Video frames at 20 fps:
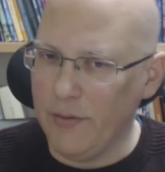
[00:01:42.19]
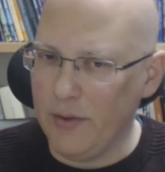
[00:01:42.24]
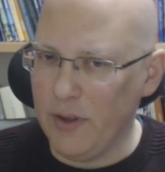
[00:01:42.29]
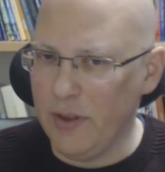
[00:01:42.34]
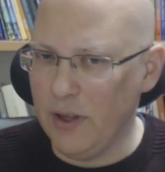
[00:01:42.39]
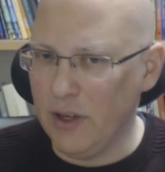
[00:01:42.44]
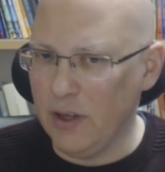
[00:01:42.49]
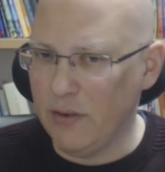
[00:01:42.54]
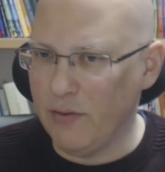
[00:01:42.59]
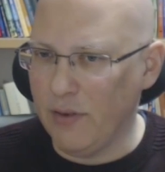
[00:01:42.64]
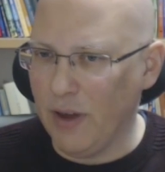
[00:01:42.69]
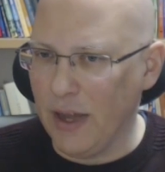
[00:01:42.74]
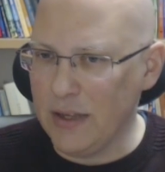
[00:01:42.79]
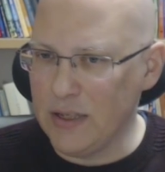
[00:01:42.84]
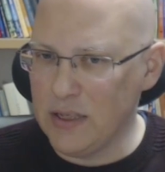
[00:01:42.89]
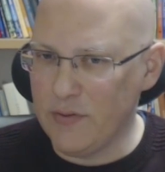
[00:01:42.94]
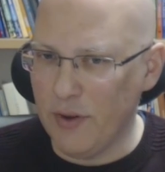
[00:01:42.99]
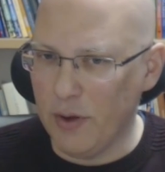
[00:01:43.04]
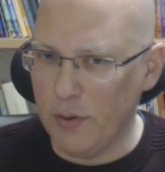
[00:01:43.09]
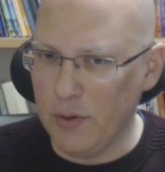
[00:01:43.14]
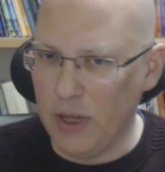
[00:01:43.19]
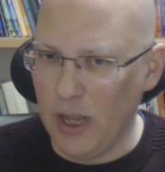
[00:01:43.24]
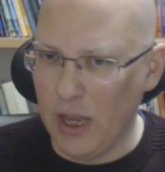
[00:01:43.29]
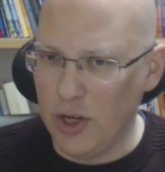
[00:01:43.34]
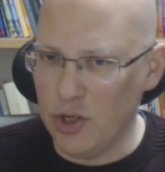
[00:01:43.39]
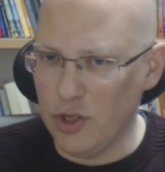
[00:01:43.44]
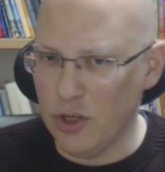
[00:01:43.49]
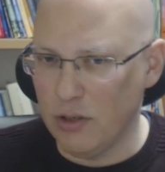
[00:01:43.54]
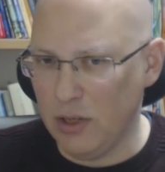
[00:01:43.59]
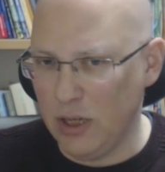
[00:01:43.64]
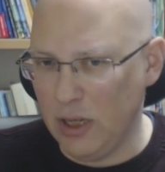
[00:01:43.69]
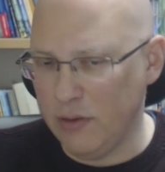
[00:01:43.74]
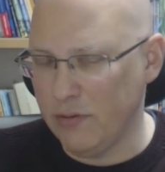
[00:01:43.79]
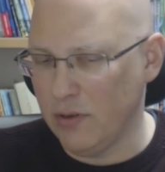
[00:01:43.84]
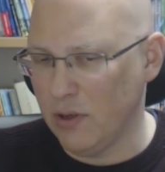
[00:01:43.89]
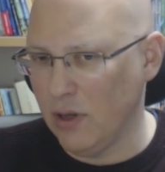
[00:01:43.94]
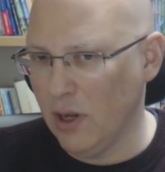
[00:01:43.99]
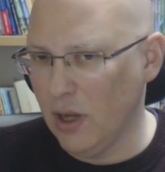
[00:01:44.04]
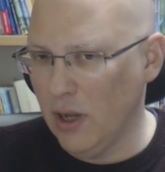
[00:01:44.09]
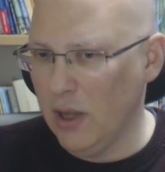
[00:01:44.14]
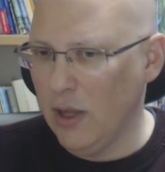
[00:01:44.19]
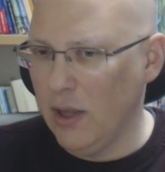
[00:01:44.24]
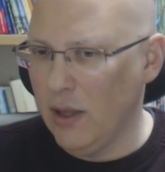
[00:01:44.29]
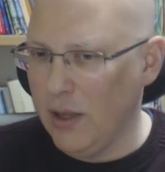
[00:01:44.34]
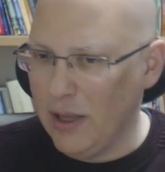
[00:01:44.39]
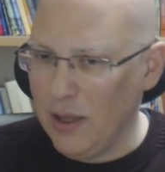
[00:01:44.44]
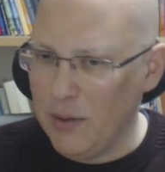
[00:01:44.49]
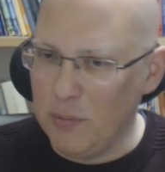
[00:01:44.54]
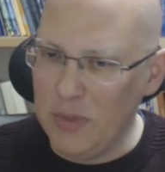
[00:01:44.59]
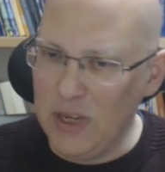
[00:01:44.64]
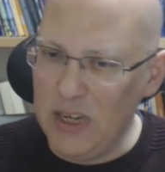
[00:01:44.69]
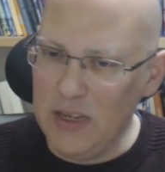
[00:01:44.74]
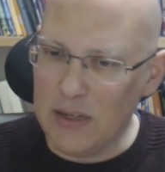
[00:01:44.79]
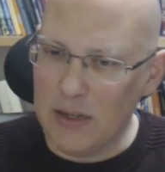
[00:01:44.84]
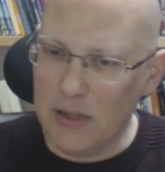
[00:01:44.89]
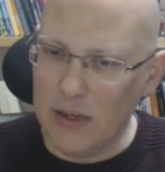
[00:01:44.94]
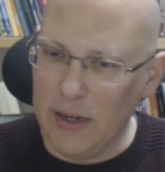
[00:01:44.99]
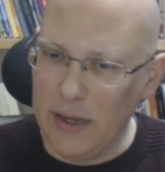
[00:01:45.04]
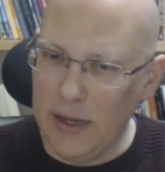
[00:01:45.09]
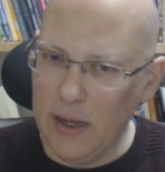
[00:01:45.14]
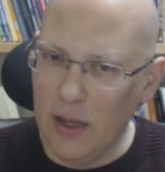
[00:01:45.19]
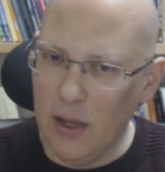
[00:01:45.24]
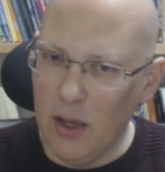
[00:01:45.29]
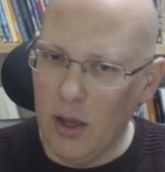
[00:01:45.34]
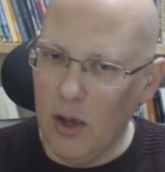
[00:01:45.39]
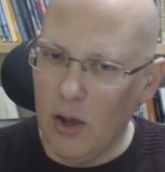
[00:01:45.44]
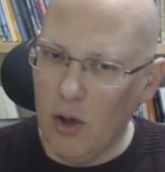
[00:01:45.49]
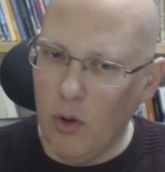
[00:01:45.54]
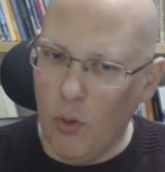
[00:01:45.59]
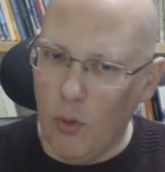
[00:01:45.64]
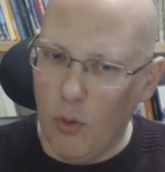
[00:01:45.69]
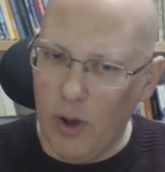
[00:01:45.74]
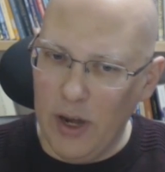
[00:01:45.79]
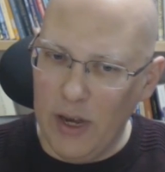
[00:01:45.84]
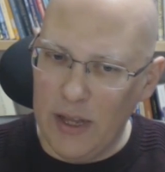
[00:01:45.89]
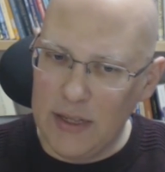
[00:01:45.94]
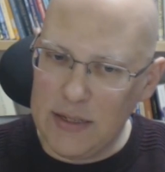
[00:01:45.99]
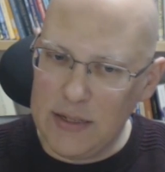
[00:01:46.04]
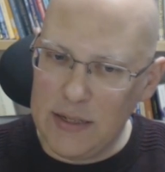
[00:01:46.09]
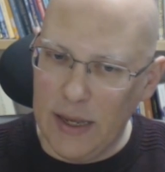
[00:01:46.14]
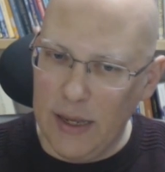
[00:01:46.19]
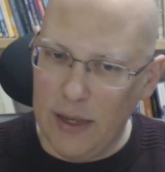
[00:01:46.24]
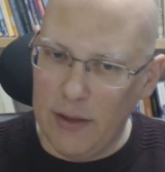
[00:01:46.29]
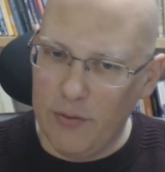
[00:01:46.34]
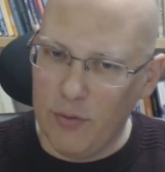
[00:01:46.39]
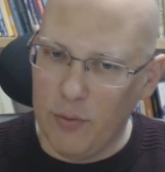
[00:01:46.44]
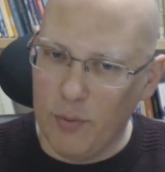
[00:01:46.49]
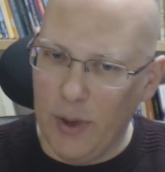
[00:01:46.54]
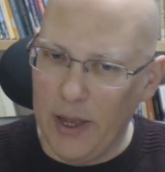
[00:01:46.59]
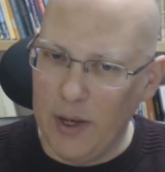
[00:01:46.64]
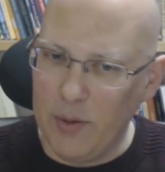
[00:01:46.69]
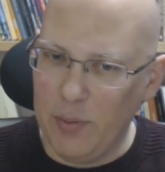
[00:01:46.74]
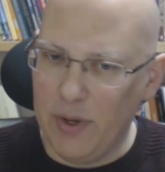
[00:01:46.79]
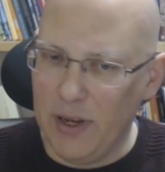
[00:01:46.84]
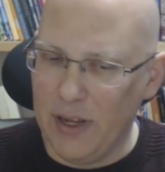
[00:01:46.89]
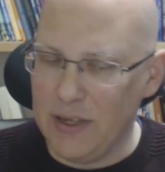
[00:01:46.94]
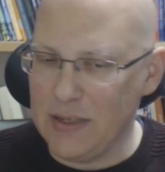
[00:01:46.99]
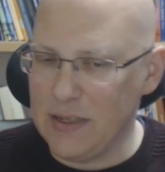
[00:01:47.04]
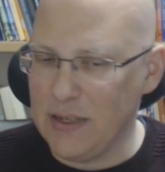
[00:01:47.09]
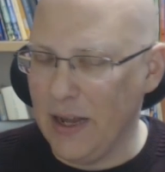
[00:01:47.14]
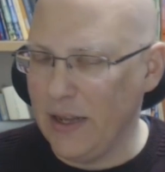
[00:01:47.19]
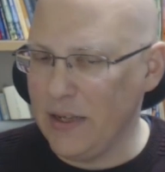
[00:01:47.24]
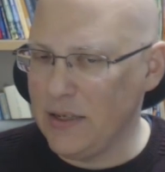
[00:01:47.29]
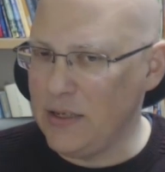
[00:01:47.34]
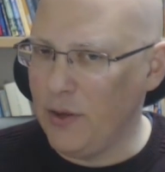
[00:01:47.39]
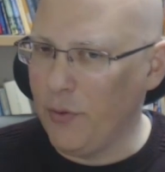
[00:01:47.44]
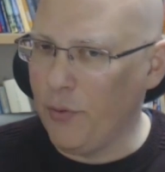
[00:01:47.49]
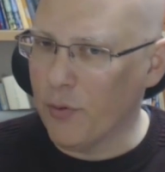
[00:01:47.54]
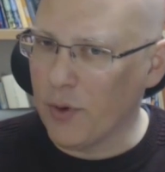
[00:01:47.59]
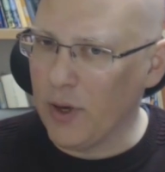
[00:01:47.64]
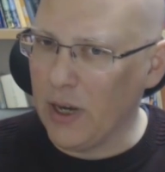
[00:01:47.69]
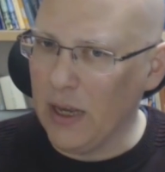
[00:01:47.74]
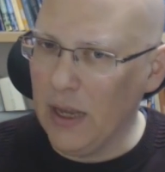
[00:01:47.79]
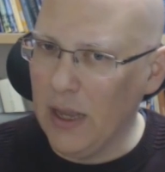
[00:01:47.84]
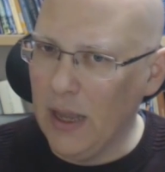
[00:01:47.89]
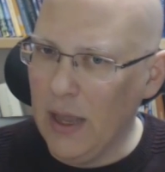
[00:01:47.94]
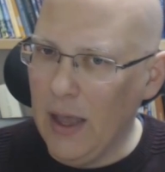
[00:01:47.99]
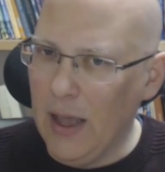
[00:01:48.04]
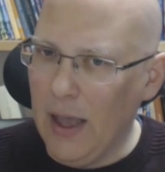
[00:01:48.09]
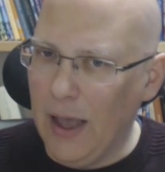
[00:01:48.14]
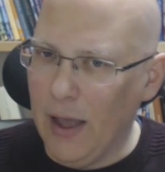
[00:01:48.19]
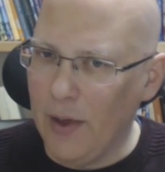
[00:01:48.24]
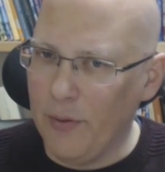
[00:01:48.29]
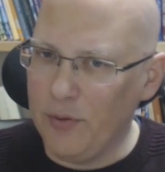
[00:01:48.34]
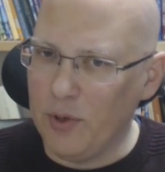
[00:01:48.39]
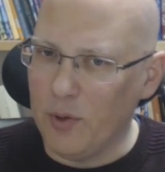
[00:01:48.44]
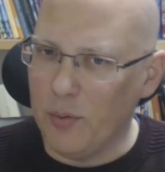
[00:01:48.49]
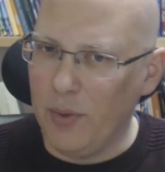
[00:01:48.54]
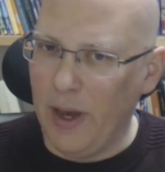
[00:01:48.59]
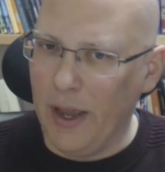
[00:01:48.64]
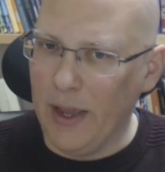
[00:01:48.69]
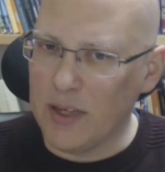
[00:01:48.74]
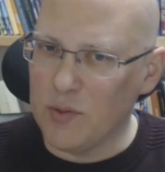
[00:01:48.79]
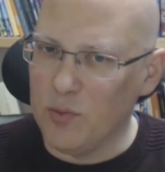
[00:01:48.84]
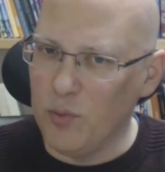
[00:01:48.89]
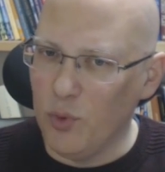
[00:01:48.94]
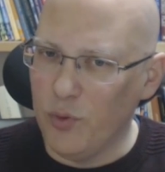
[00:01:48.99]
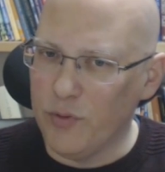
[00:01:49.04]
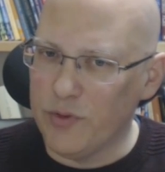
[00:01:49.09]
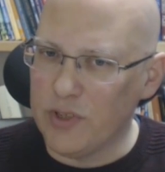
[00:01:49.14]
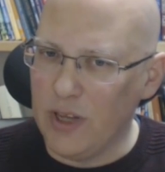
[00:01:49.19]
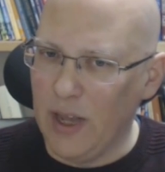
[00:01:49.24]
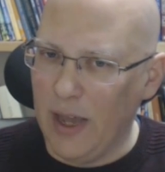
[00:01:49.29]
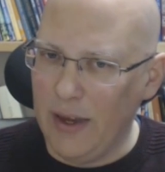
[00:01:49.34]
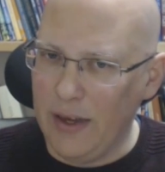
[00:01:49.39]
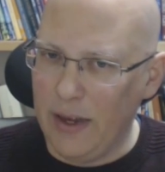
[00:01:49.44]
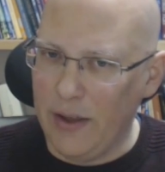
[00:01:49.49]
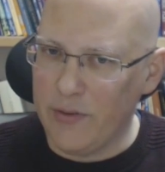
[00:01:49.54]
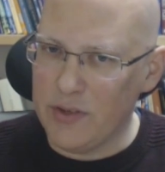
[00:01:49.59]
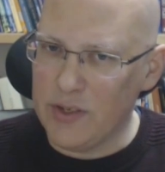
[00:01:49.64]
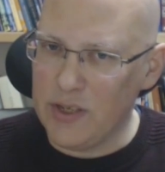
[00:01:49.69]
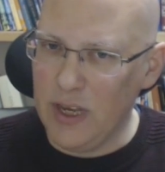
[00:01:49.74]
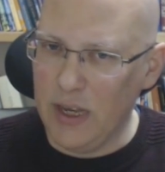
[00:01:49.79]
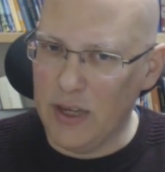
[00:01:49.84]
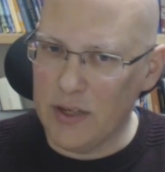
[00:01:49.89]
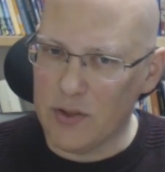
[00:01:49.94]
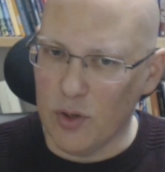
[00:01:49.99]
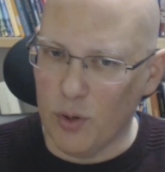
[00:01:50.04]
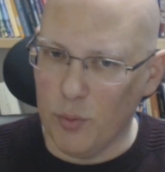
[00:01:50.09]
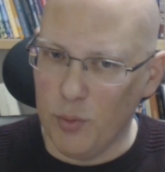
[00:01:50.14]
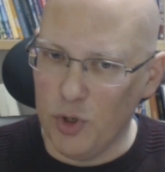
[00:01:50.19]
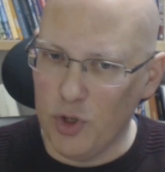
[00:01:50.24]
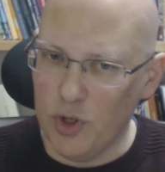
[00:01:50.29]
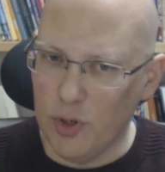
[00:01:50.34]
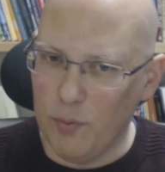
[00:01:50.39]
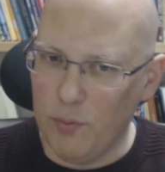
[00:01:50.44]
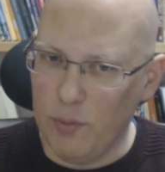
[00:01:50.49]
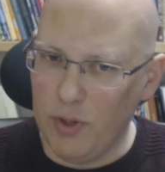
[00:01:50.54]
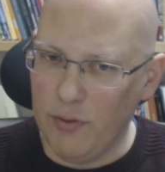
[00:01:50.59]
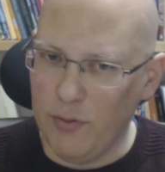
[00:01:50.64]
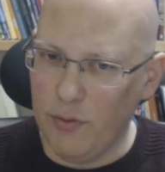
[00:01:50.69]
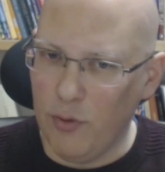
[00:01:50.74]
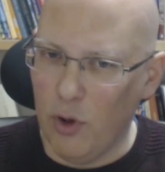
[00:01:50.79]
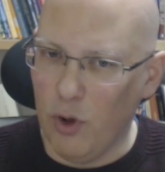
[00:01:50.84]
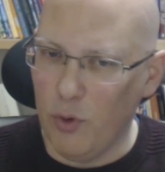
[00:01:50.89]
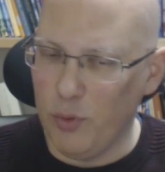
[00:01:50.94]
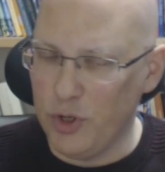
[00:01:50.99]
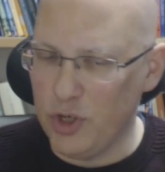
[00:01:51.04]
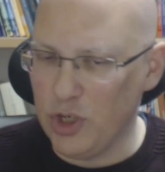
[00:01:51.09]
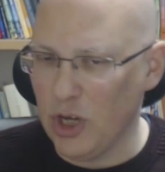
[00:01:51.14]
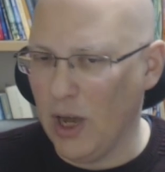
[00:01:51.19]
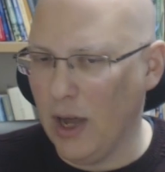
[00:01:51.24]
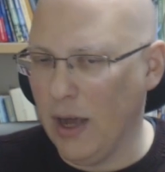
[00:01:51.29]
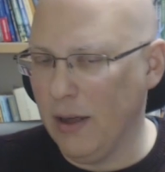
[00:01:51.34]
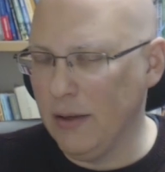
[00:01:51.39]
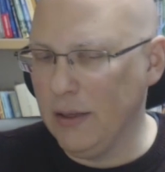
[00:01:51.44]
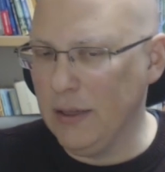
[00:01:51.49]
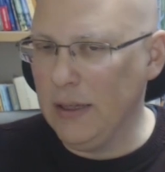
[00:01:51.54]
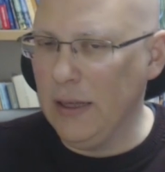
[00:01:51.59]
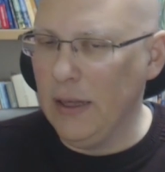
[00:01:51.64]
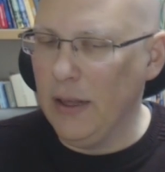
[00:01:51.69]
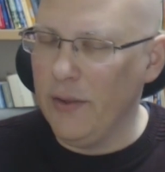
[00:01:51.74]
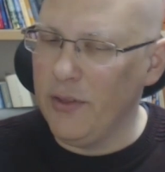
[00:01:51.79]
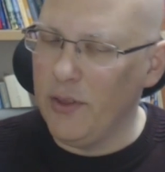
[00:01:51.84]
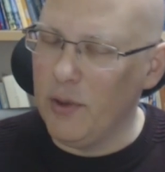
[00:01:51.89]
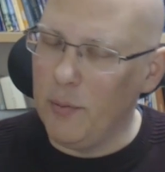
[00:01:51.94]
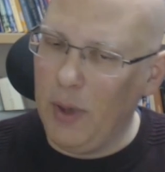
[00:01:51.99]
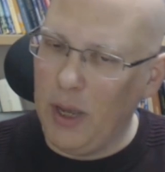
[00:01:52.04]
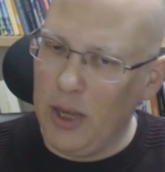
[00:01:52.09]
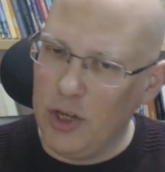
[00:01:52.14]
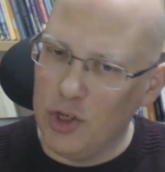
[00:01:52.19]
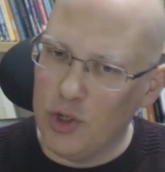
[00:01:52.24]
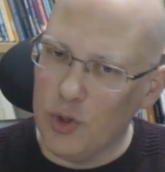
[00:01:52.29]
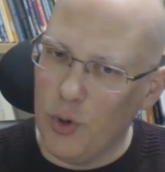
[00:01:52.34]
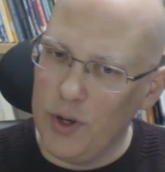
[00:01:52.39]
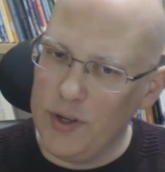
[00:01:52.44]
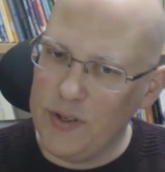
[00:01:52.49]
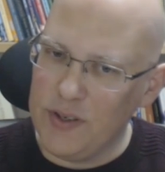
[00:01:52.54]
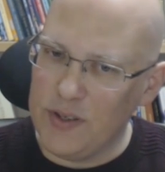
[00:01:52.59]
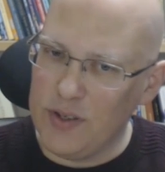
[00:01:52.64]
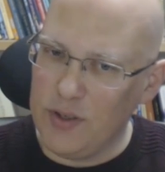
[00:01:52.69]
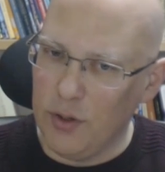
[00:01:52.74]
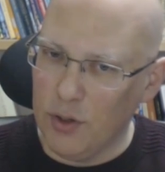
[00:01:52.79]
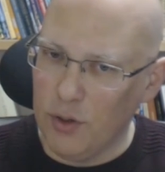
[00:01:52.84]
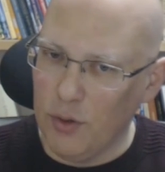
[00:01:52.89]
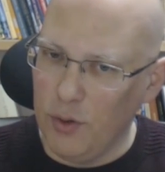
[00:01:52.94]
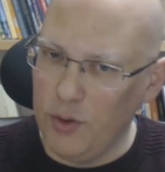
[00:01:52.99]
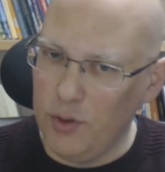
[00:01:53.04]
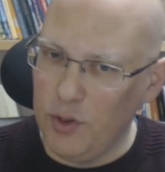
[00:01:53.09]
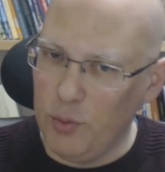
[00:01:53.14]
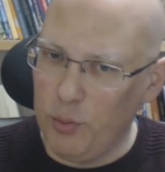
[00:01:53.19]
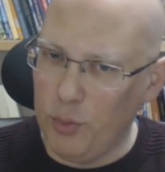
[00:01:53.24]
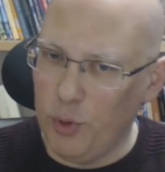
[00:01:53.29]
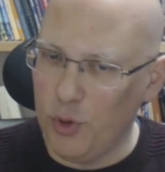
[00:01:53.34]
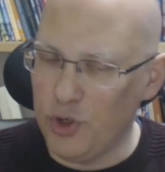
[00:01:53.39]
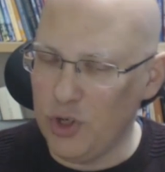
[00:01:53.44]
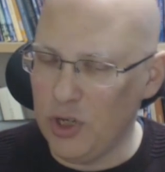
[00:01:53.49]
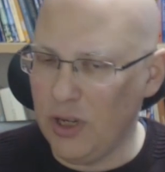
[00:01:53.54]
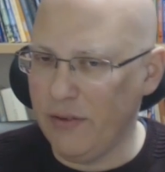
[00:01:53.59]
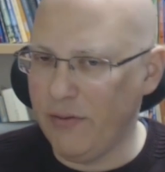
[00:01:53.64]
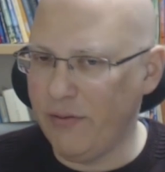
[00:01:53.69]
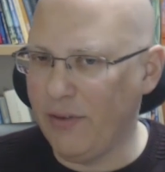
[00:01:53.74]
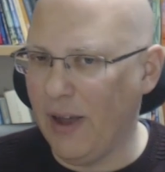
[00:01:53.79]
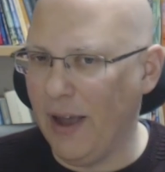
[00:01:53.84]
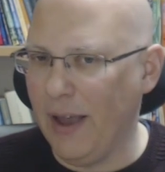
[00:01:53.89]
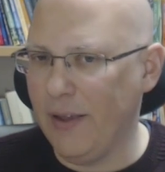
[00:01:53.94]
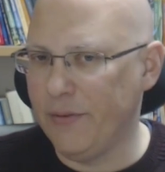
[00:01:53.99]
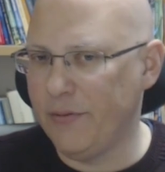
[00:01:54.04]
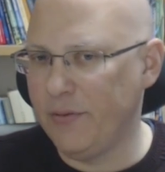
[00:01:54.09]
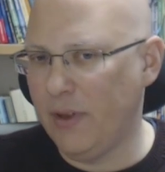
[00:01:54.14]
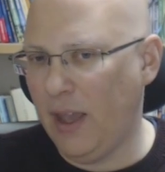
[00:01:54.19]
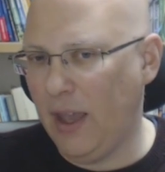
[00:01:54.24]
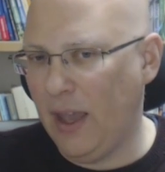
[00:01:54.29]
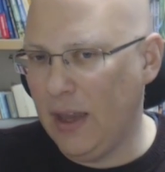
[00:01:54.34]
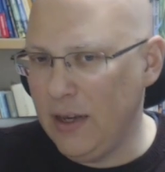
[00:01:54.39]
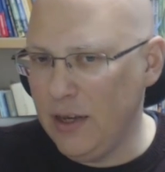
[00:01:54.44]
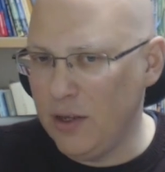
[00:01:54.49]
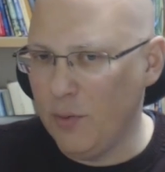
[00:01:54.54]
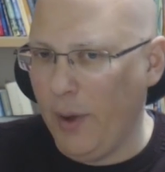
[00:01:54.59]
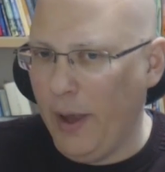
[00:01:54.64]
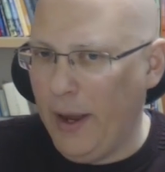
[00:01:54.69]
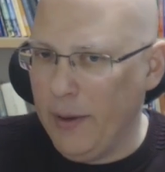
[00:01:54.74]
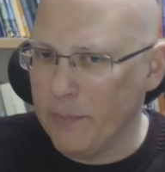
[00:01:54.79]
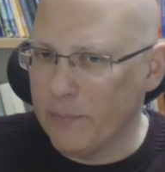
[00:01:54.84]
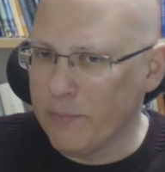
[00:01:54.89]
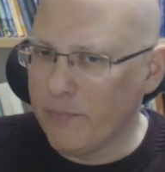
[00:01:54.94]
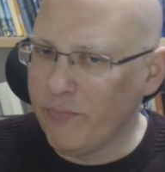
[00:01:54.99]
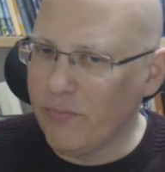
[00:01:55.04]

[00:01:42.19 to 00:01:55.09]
In the advanced variation, even immediately, or let's say if white plays knight c3 after black's moves knight f6 or bishop b4, which are the main choices, you're going to push e5 anyway.